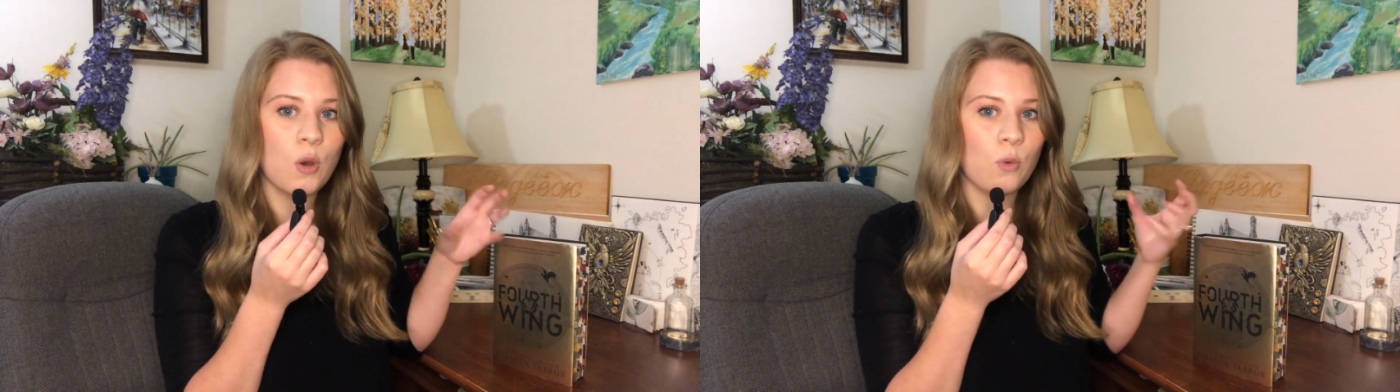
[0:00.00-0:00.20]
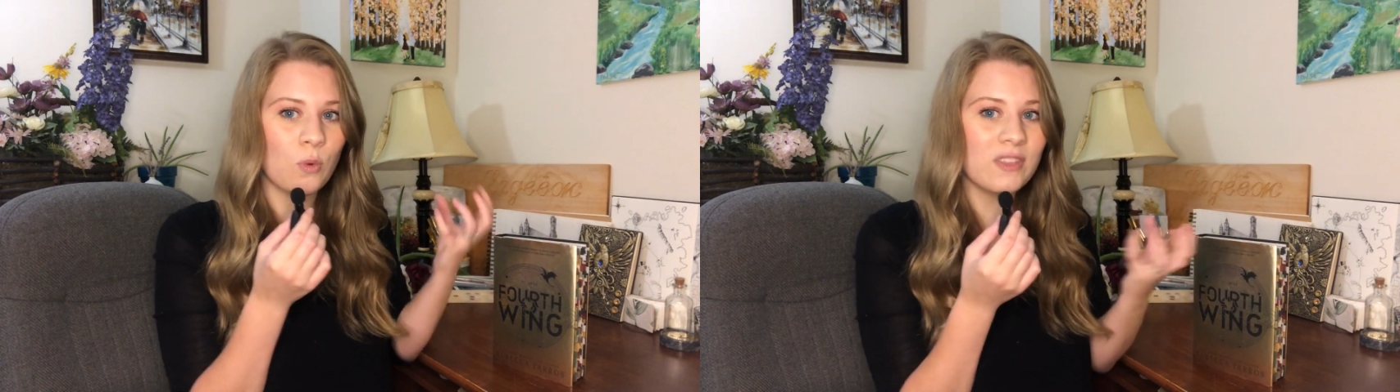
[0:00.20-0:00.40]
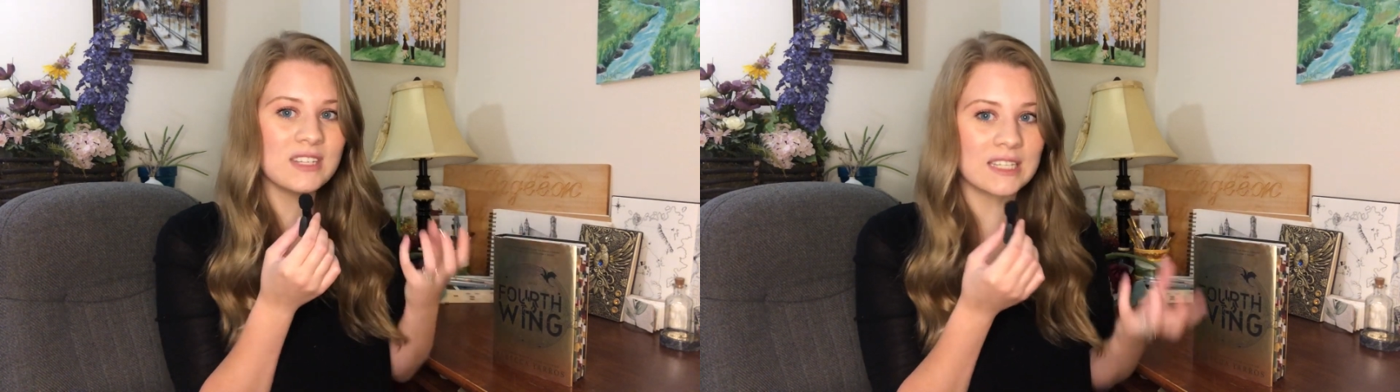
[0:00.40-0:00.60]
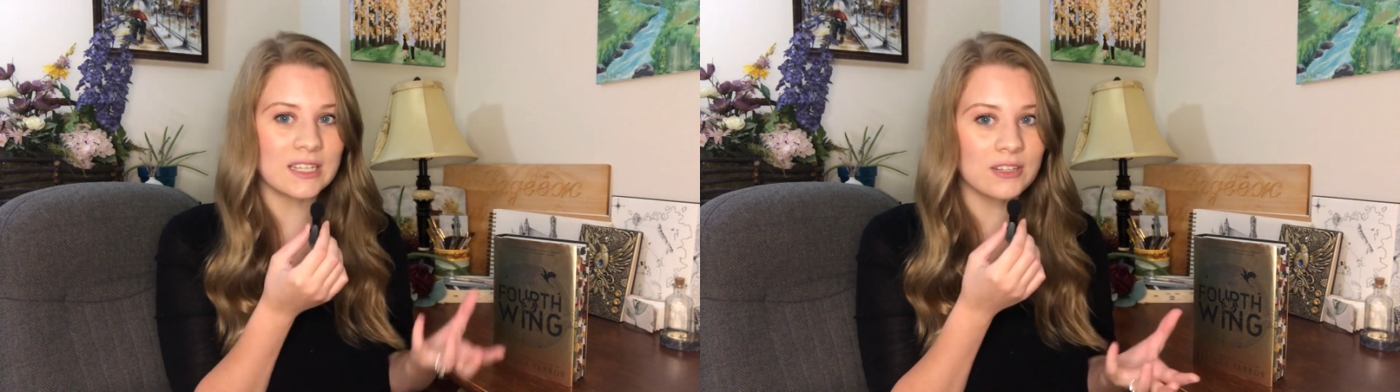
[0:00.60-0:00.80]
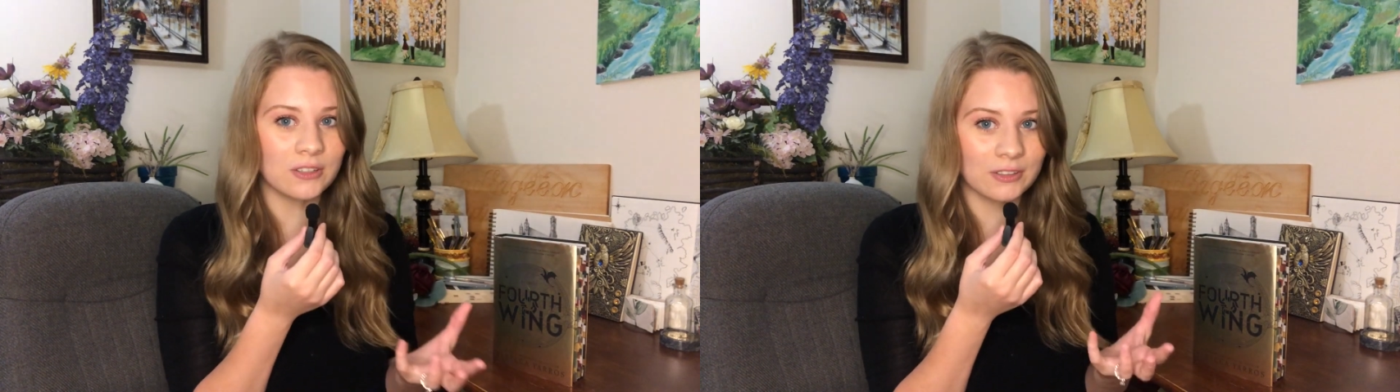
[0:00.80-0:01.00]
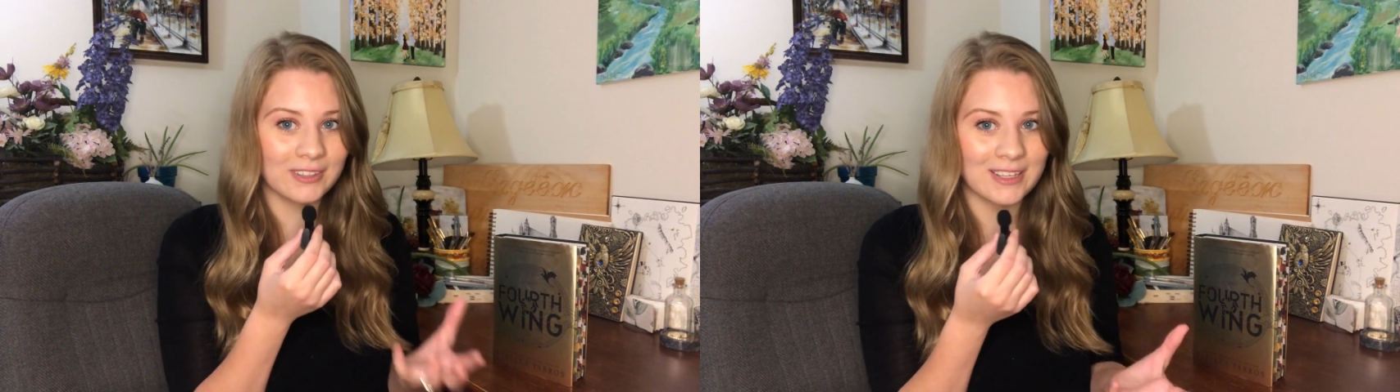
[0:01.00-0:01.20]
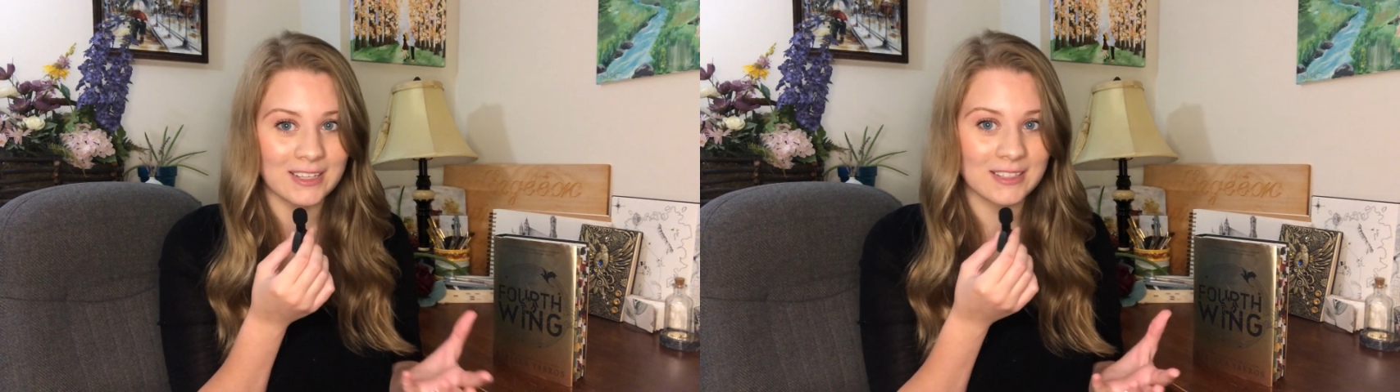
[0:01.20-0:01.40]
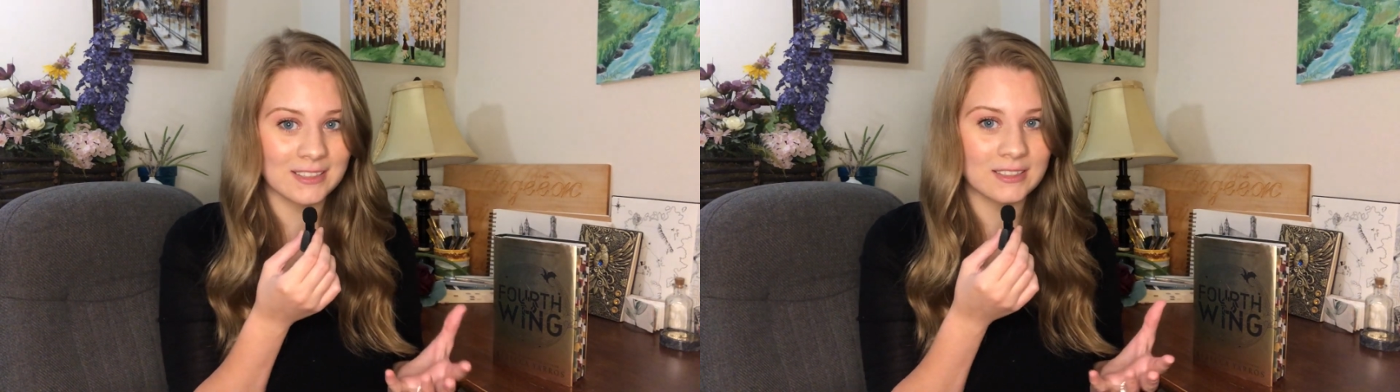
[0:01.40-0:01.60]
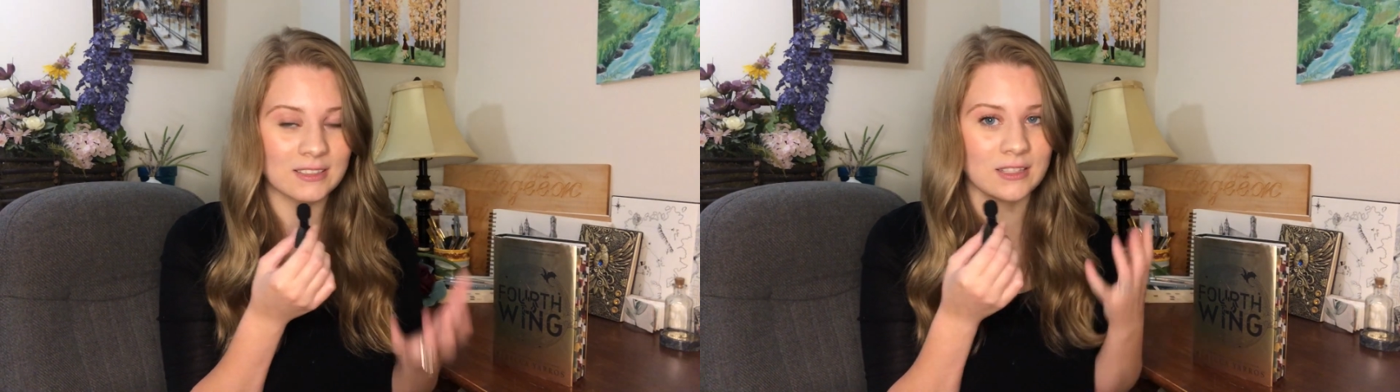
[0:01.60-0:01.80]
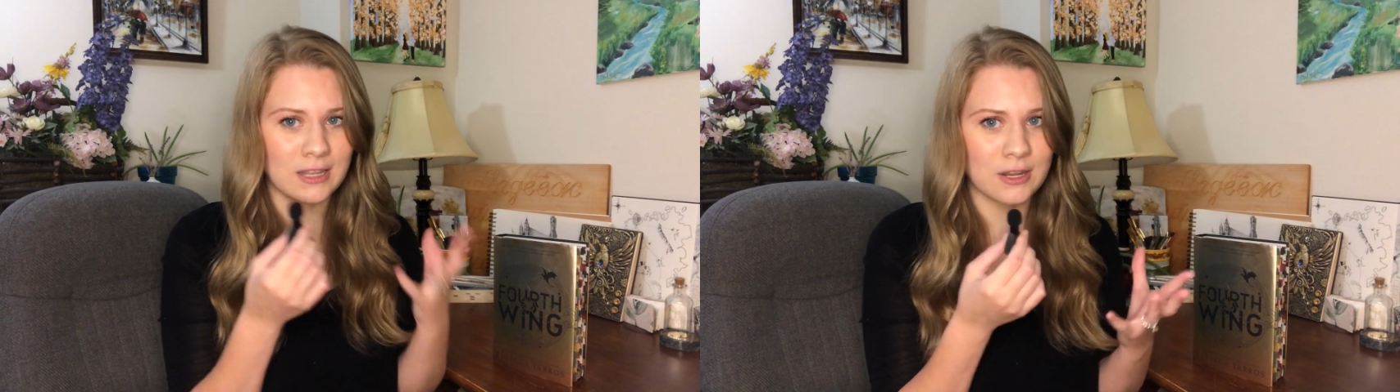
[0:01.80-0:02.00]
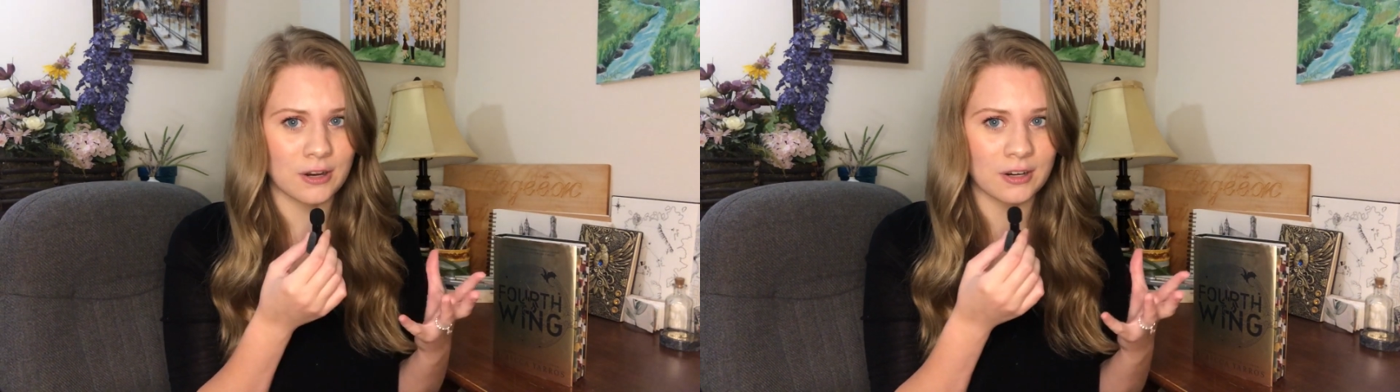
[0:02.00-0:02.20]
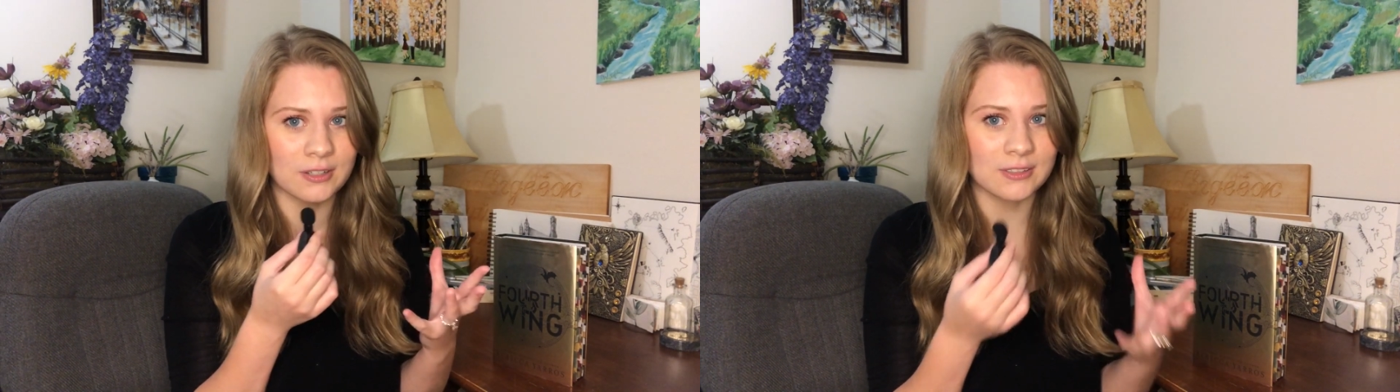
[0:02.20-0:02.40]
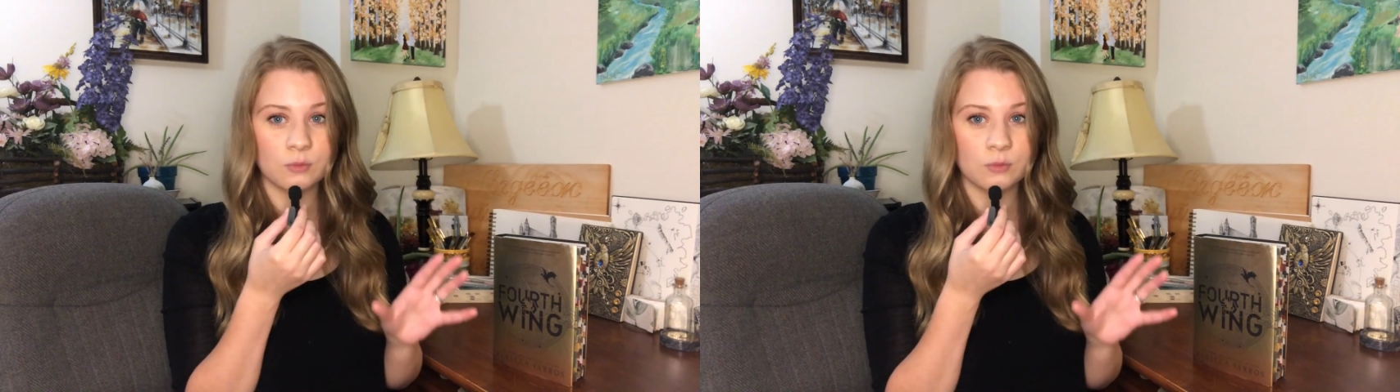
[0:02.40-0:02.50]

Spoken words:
what the deal is here.